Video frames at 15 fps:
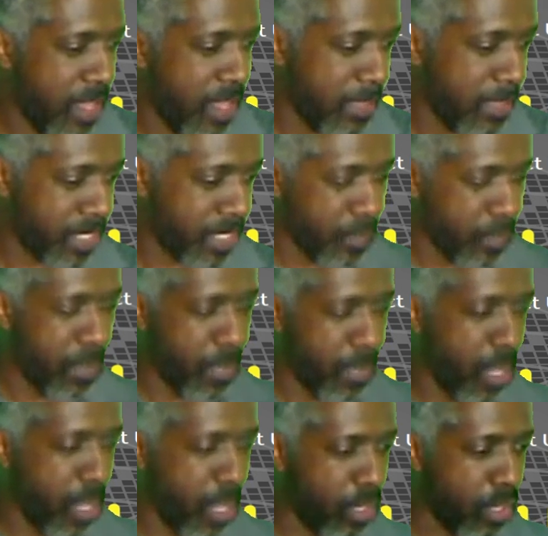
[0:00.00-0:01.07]
Mr.
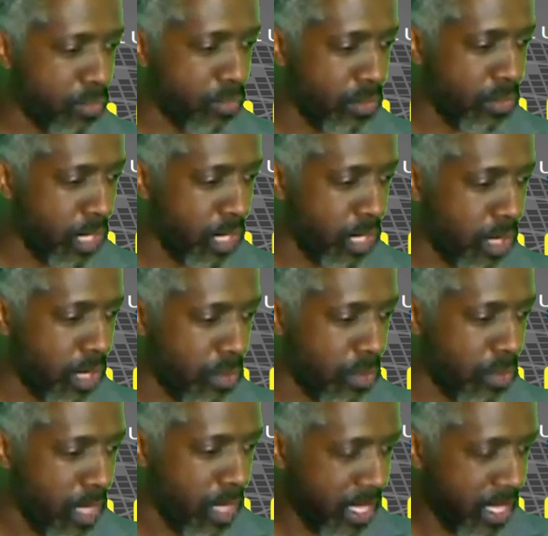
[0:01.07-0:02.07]
Paul Rouleau.